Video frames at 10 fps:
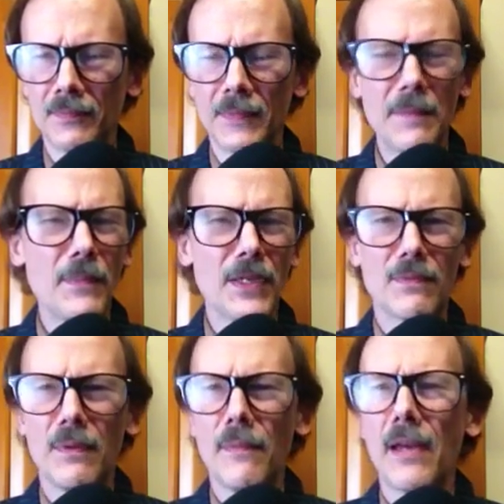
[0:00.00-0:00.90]
That
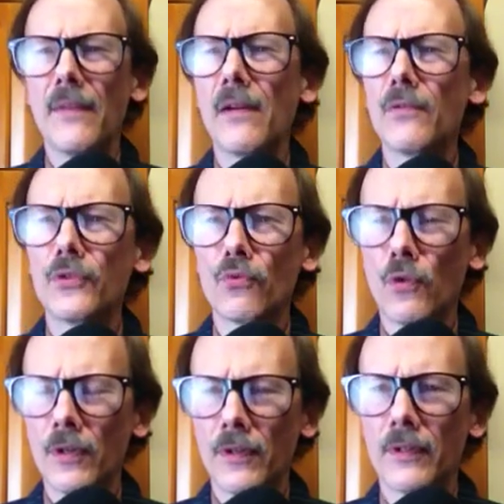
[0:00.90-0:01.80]
makes me mad. That was
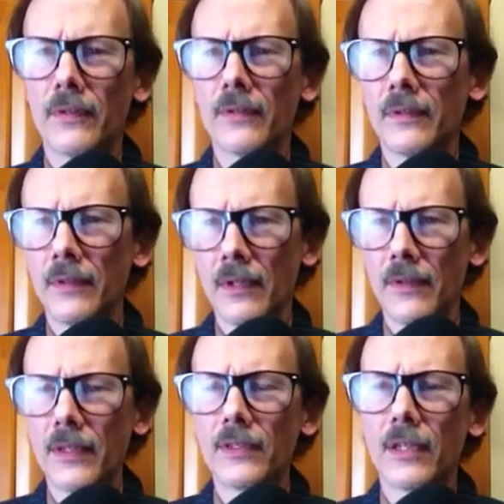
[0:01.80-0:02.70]
one of the
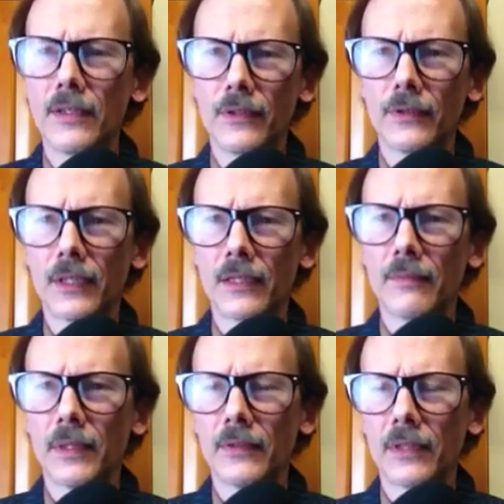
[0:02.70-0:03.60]
things I don't like
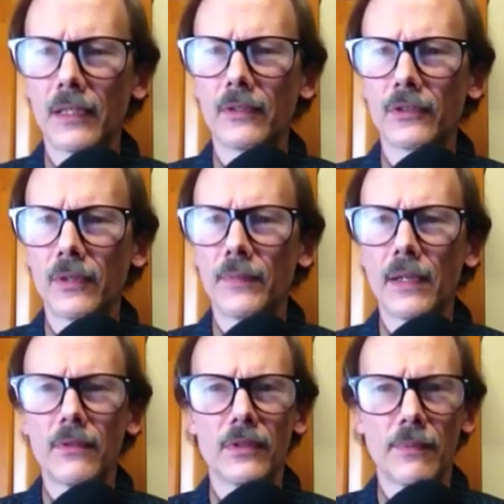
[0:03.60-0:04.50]
about Donald Trump.
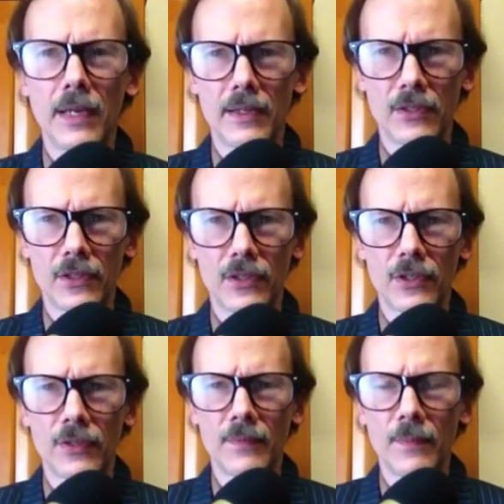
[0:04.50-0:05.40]
That was a bad
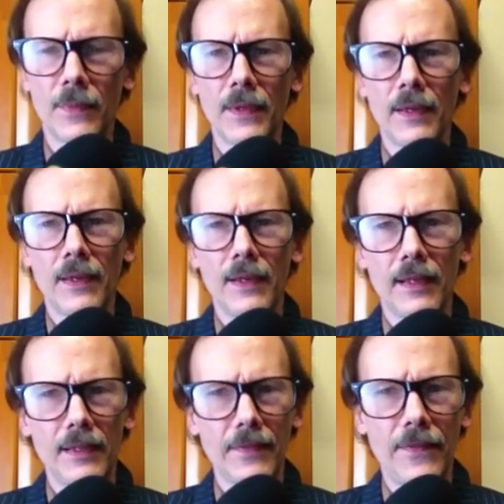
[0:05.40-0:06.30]
decision.
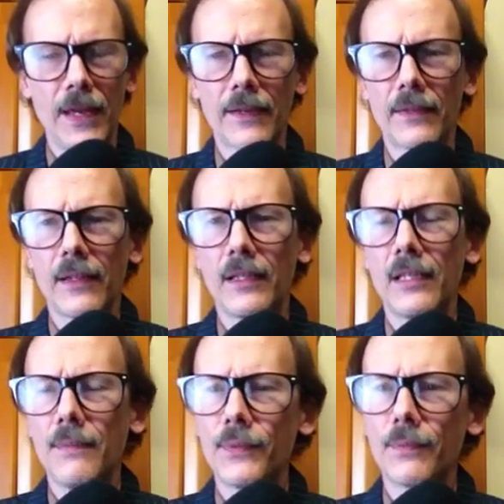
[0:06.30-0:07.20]
And the fact that he
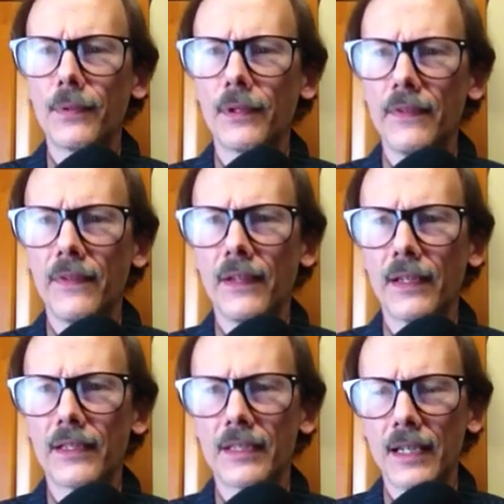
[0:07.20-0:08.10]
keeps believing
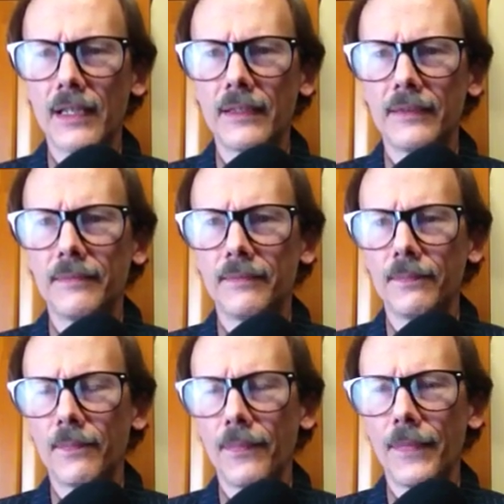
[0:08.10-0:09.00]
that Assad
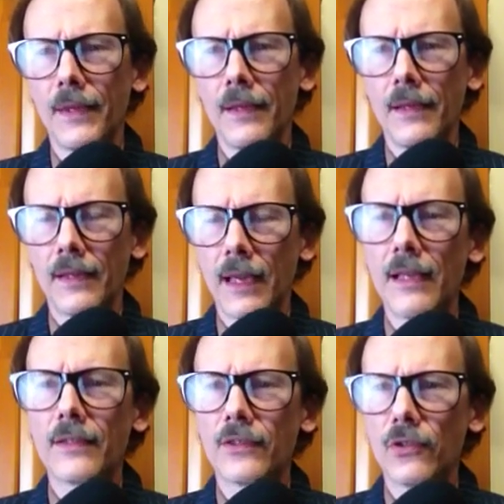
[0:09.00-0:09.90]

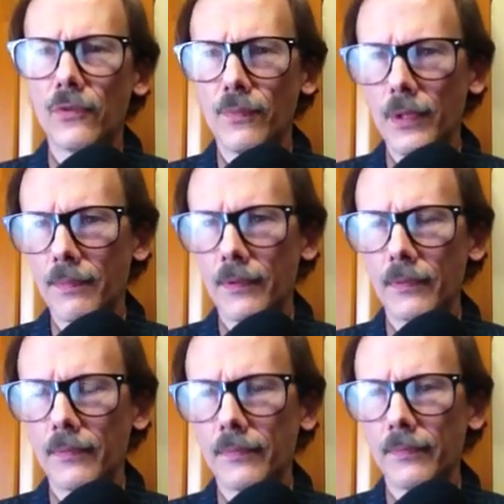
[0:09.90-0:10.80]
gassed his own
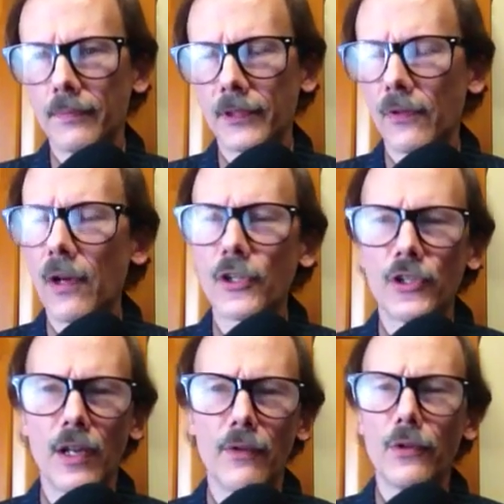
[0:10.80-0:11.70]
people.
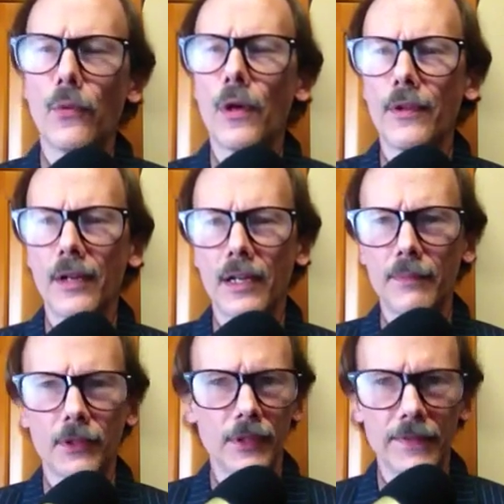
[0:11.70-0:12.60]
Correction, I don't know whether or not he
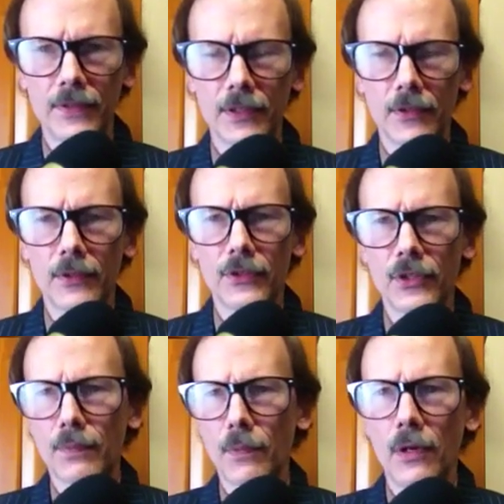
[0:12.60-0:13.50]
believes it or it's
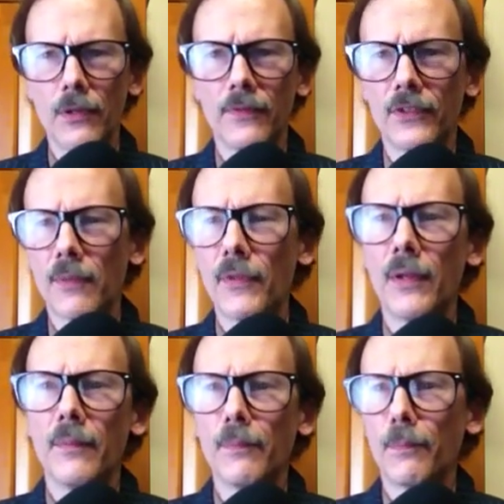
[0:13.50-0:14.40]
just part of
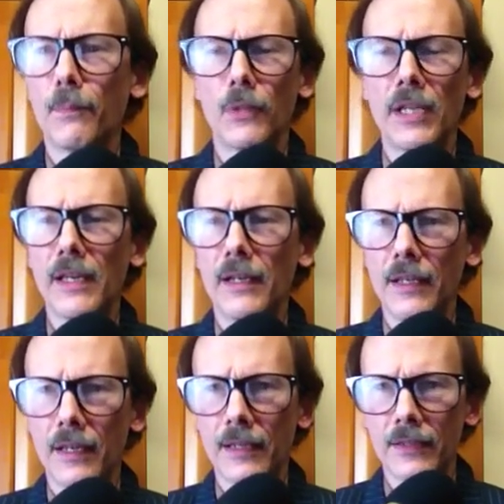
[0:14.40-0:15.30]
something plan
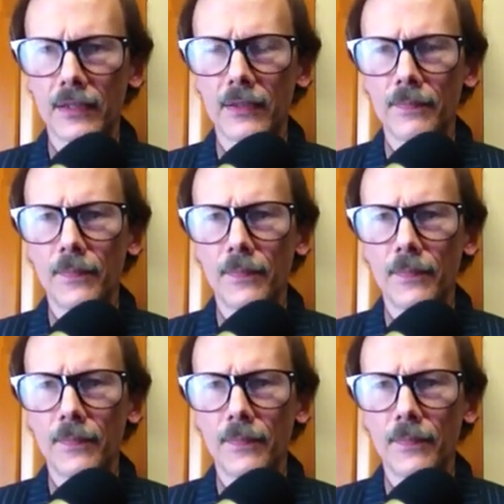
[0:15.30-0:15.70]
he has.